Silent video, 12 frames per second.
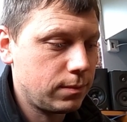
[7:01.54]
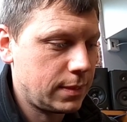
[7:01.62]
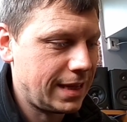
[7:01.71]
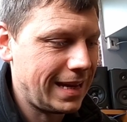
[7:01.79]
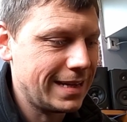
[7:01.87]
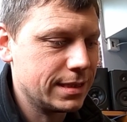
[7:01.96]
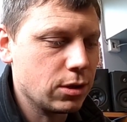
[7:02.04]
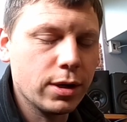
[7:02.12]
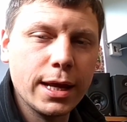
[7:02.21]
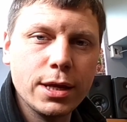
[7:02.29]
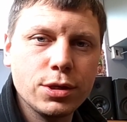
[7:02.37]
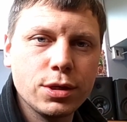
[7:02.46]
the
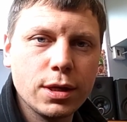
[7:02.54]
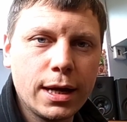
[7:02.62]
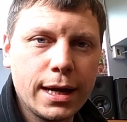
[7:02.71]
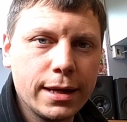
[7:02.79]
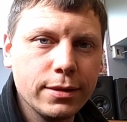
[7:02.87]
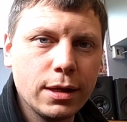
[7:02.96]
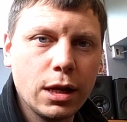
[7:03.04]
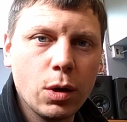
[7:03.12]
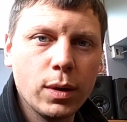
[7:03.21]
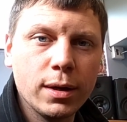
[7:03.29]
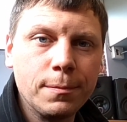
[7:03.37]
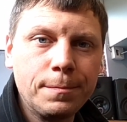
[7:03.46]
inside edge and the
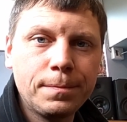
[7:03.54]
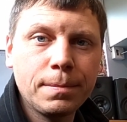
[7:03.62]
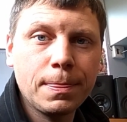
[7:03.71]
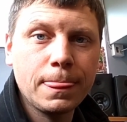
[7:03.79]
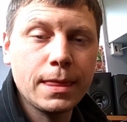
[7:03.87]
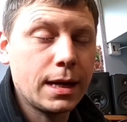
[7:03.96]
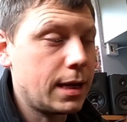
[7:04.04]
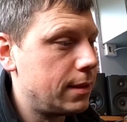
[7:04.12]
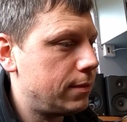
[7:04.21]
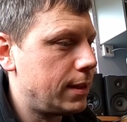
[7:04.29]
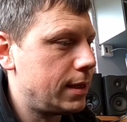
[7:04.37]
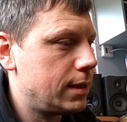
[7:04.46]
lower,
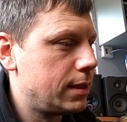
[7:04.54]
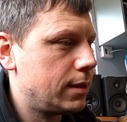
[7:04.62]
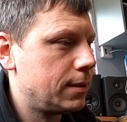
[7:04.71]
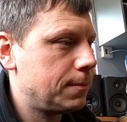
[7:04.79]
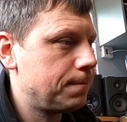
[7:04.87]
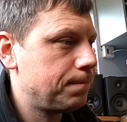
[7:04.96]
and then